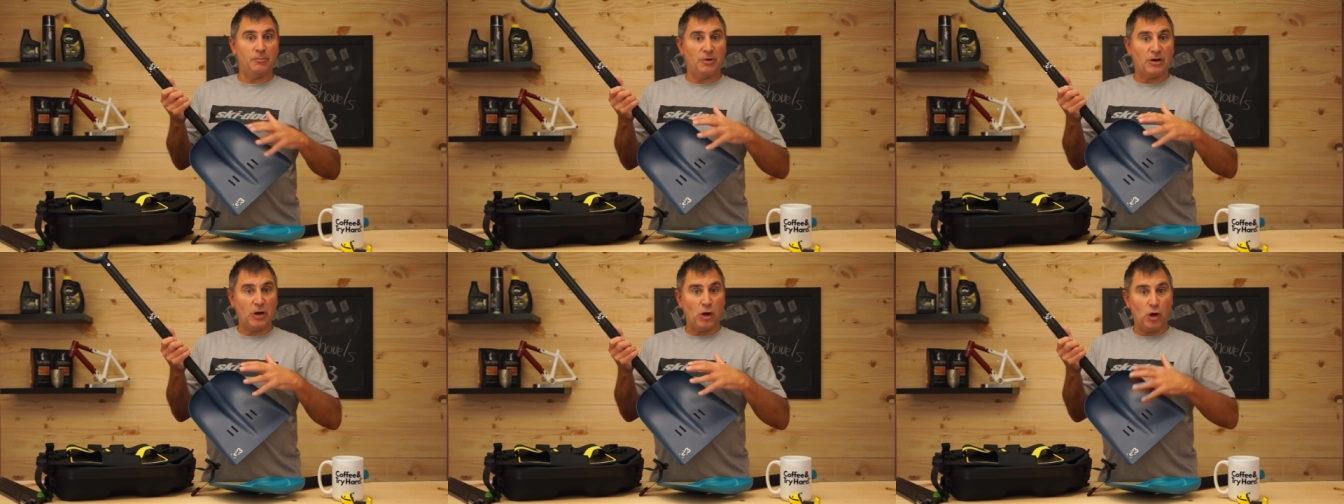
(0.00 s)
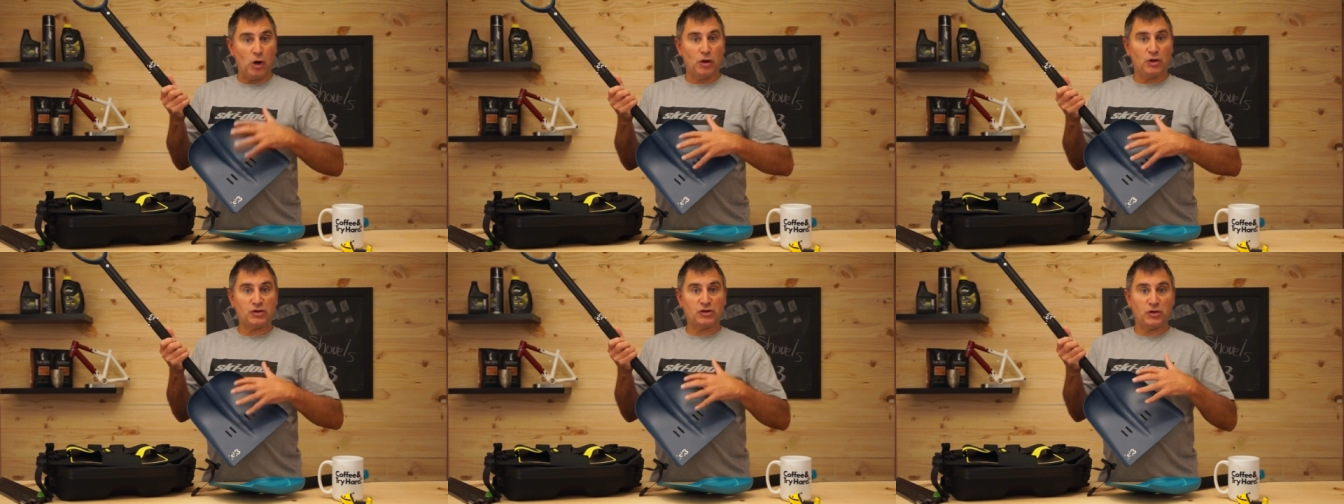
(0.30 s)
but
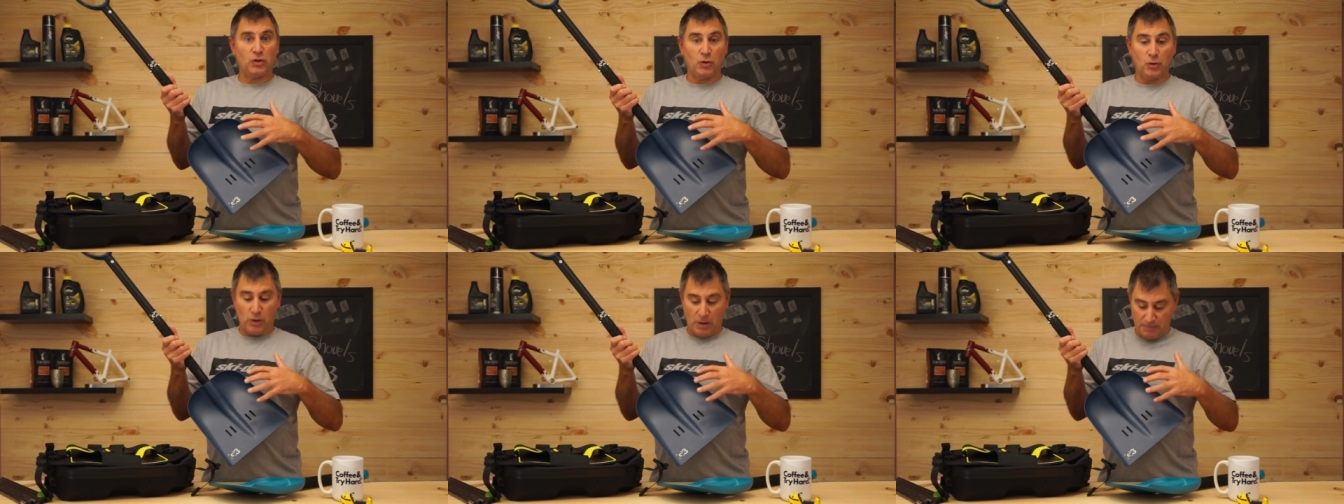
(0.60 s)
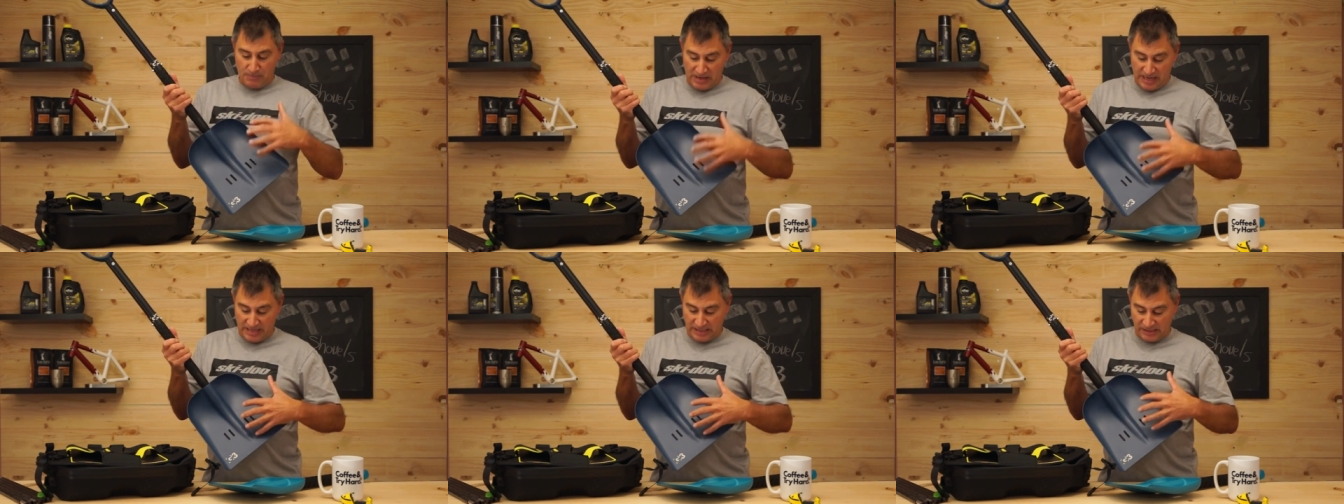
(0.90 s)
also
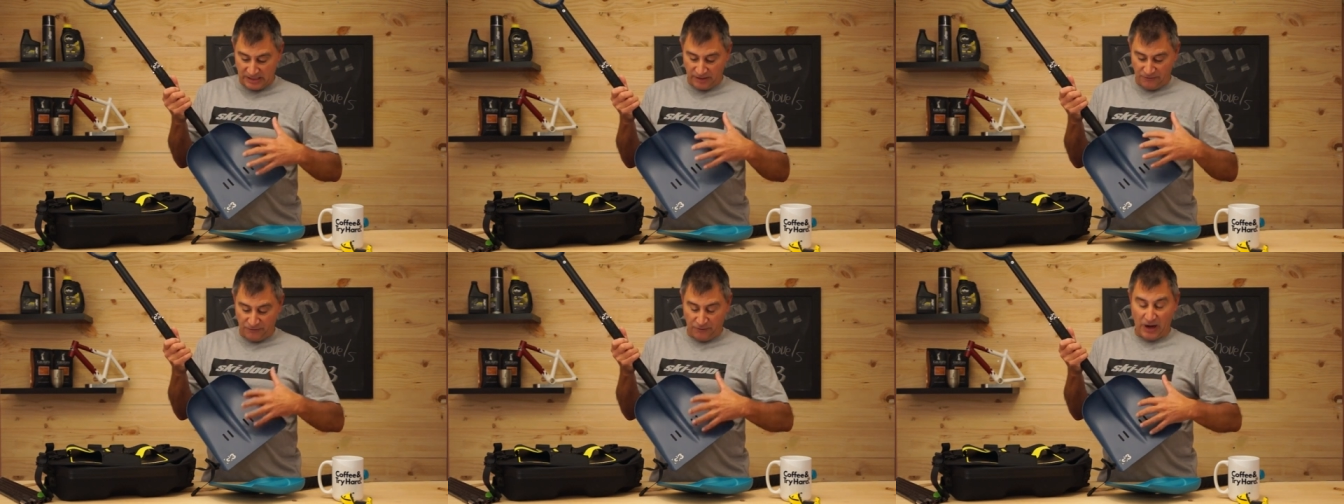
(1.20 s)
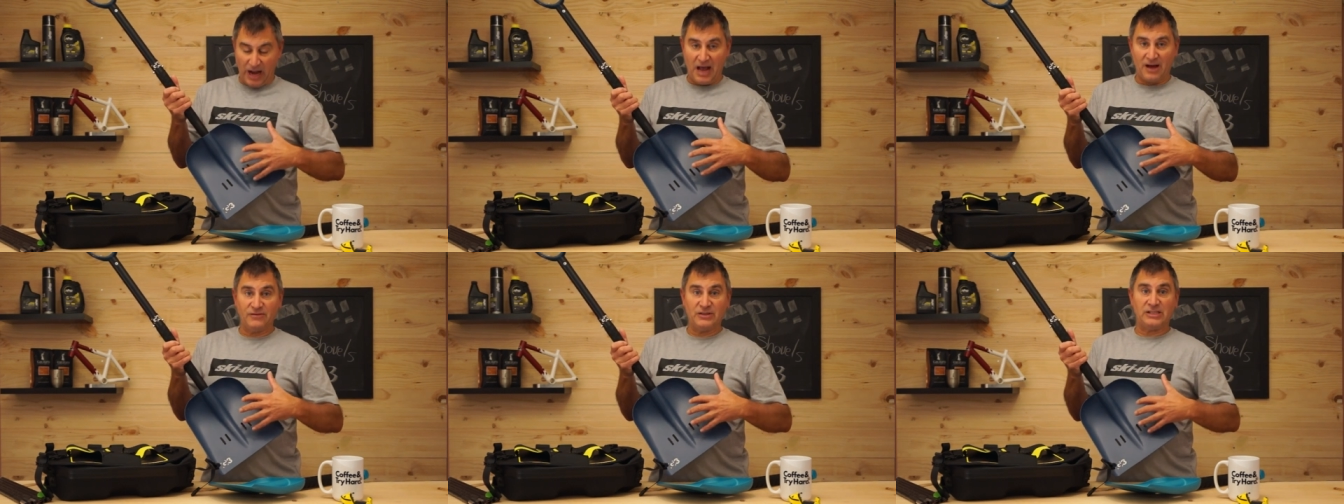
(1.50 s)
amazing
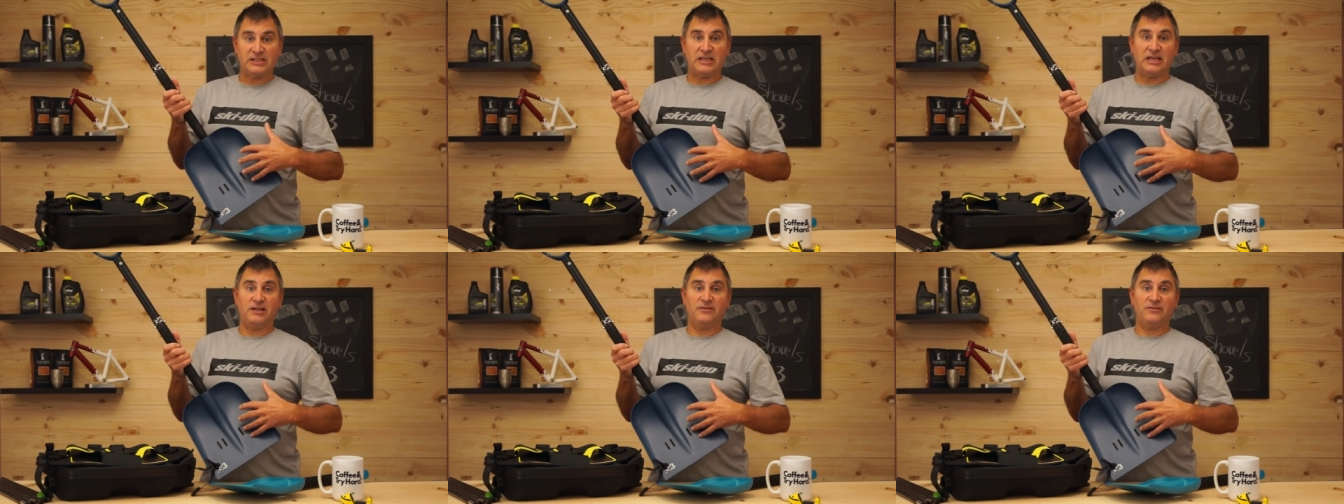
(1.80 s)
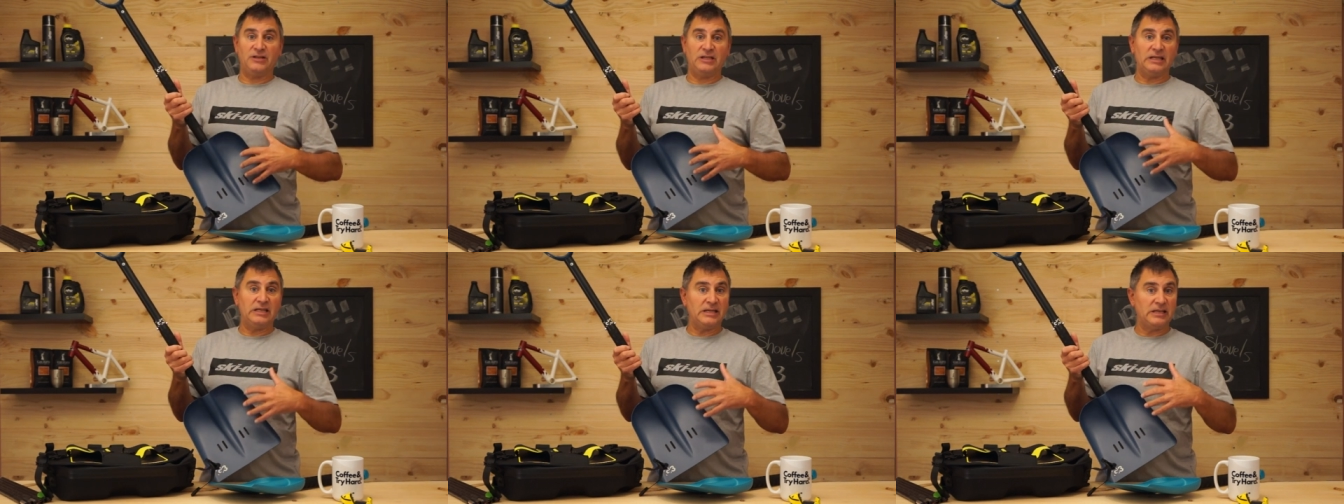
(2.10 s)
for Avi
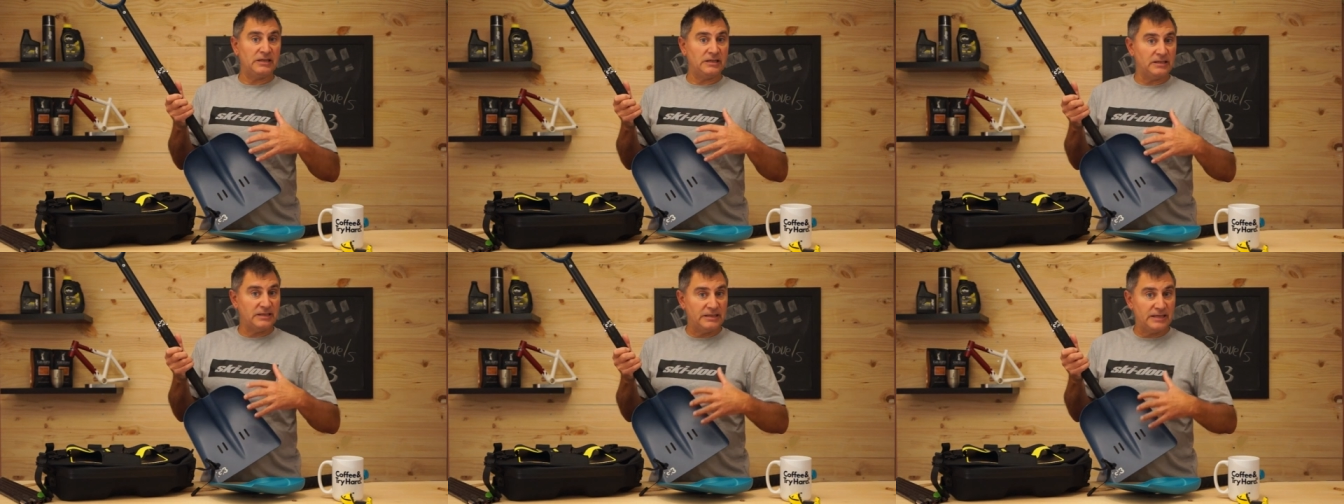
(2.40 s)
safety,